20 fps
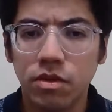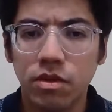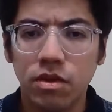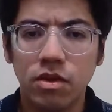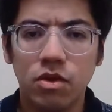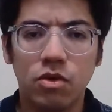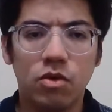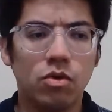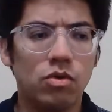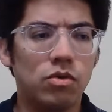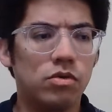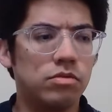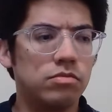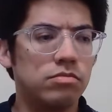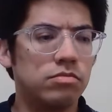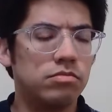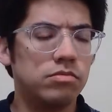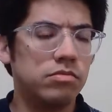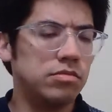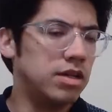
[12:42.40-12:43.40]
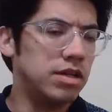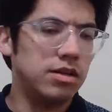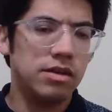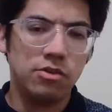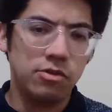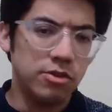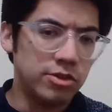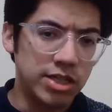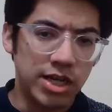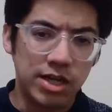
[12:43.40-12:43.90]
Or in
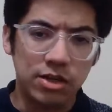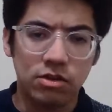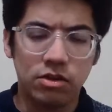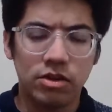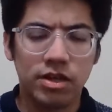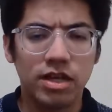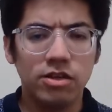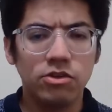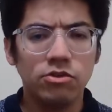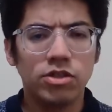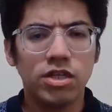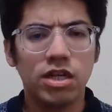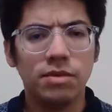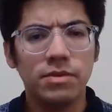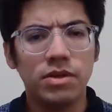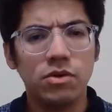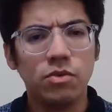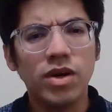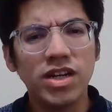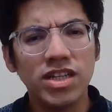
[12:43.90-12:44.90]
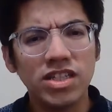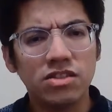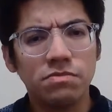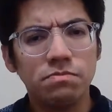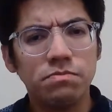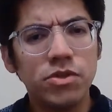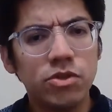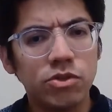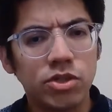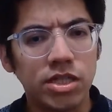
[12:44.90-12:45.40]
another dialogue, okay, you tell me, what is
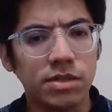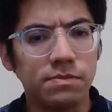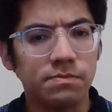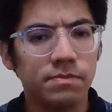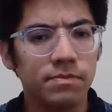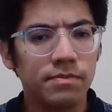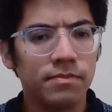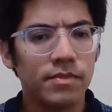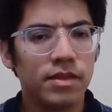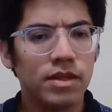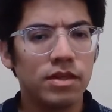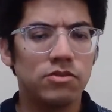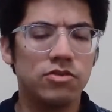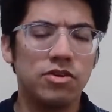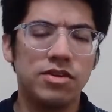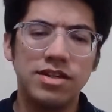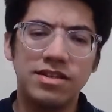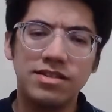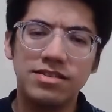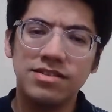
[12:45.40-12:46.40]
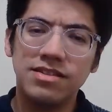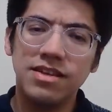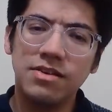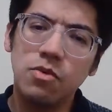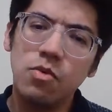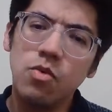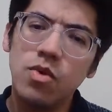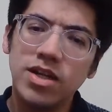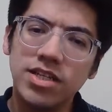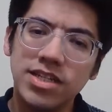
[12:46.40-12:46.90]
beauty? So it is the
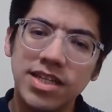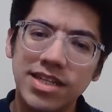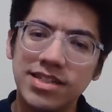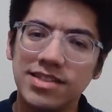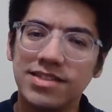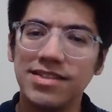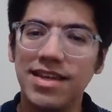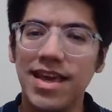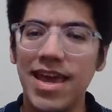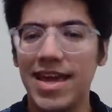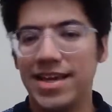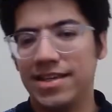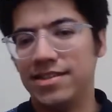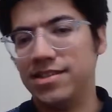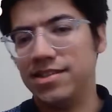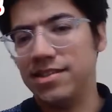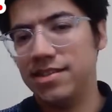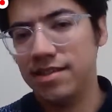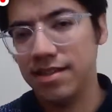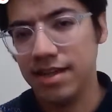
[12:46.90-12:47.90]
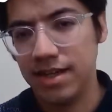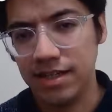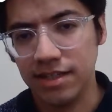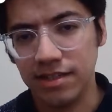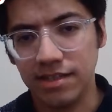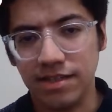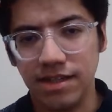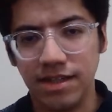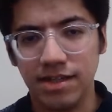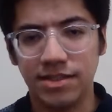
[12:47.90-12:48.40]
what is X,
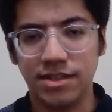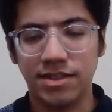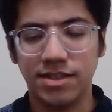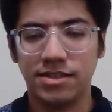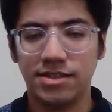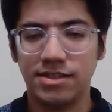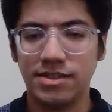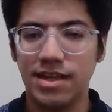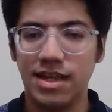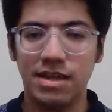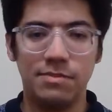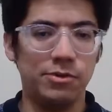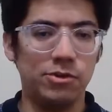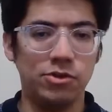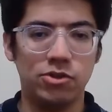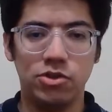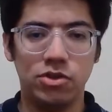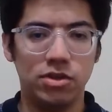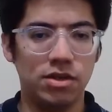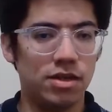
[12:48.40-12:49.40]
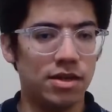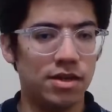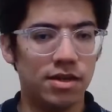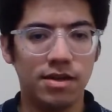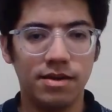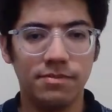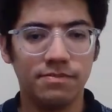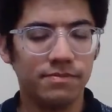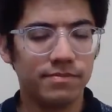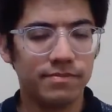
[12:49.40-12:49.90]
as it is labeled
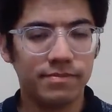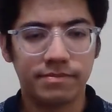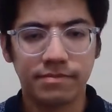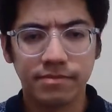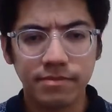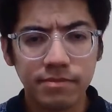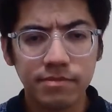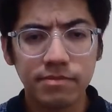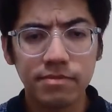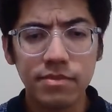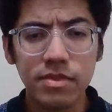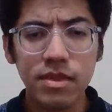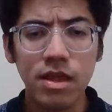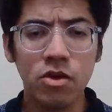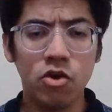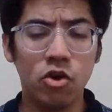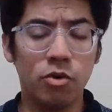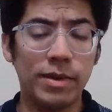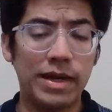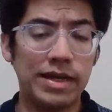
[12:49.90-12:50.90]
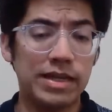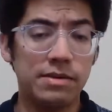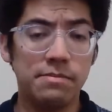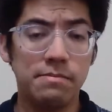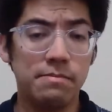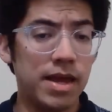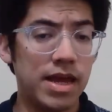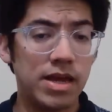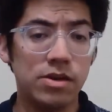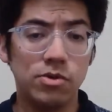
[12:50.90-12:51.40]
normally in
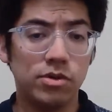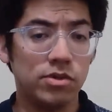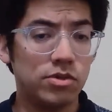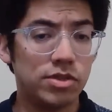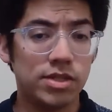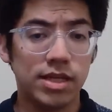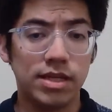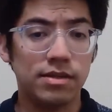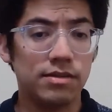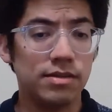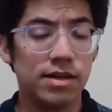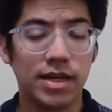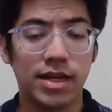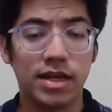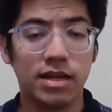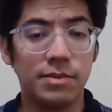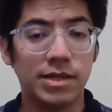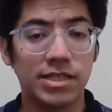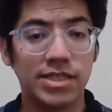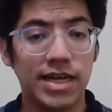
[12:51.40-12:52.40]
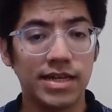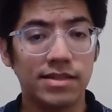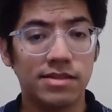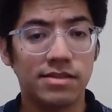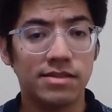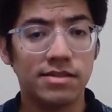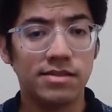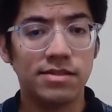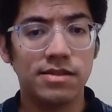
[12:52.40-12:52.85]
manuals and academic texts.